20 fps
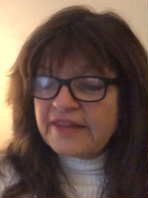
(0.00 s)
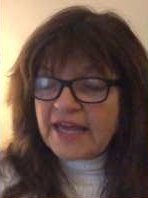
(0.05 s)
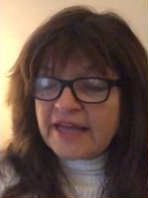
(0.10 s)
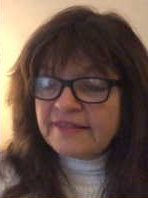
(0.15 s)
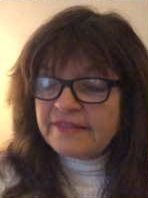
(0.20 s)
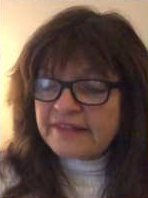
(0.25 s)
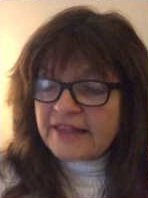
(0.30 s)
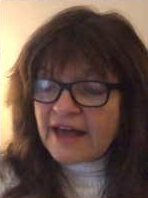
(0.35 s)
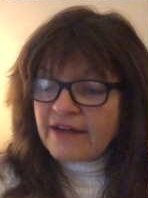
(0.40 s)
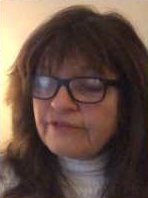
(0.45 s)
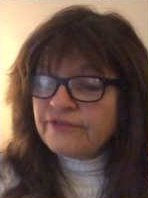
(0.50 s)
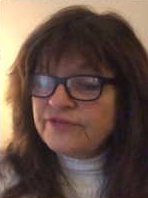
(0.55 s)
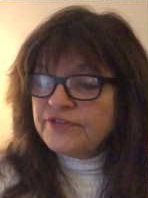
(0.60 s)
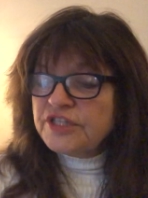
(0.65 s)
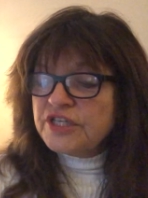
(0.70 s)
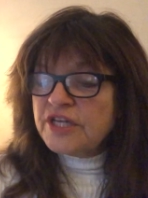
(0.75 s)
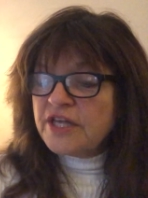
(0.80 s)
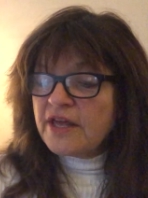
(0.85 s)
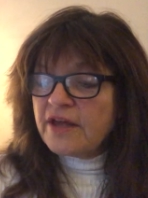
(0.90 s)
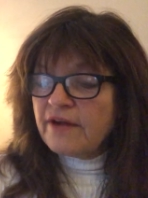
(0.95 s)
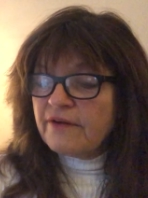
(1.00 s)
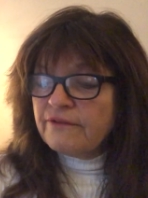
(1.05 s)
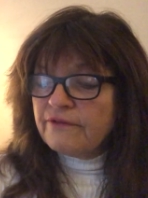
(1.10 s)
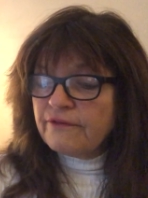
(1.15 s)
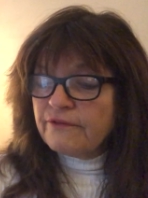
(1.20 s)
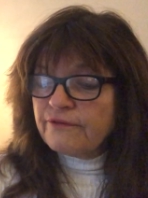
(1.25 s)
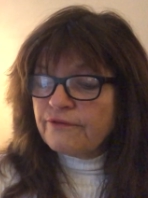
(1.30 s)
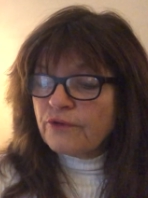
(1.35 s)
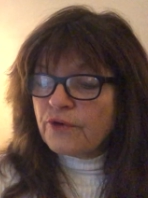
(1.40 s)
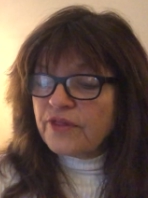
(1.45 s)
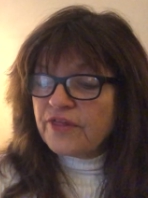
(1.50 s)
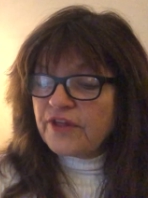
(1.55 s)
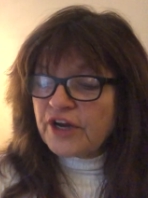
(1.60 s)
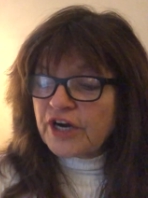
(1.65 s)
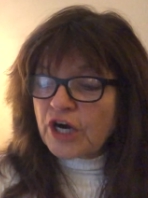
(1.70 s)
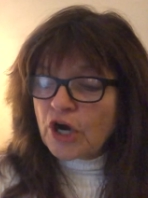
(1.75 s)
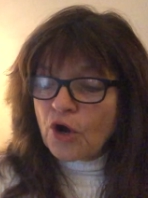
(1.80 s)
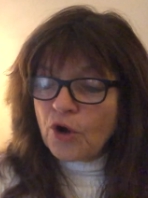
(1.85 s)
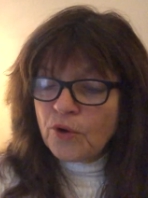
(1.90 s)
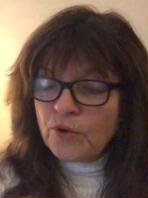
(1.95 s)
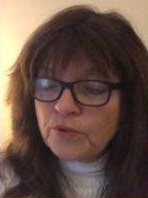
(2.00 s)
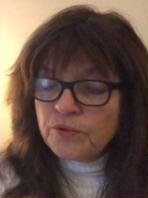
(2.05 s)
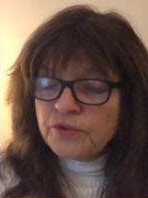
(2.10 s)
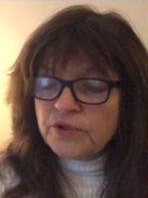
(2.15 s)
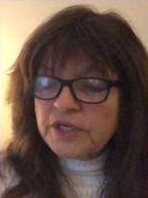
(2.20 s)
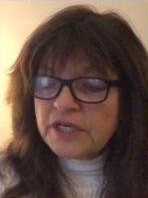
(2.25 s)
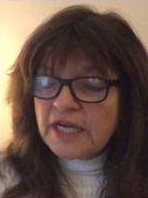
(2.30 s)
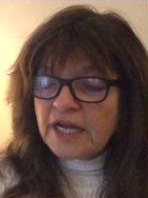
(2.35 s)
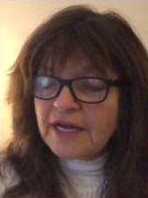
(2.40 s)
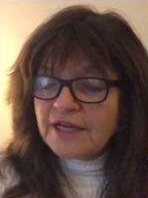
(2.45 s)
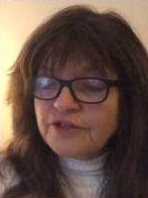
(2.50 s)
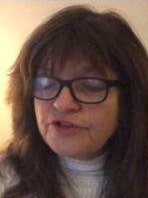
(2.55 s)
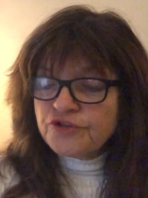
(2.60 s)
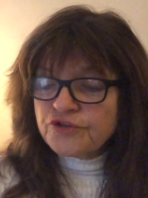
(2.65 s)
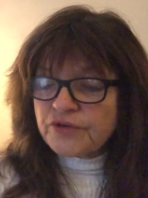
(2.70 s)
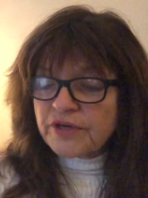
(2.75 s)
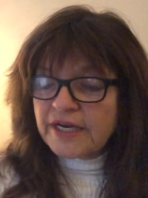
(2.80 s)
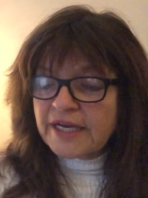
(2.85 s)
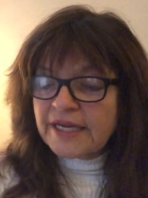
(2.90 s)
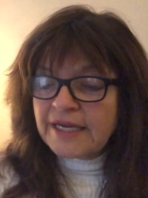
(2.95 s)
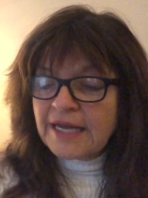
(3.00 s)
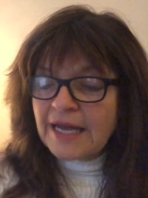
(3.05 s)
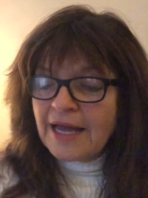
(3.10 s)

they left for their own country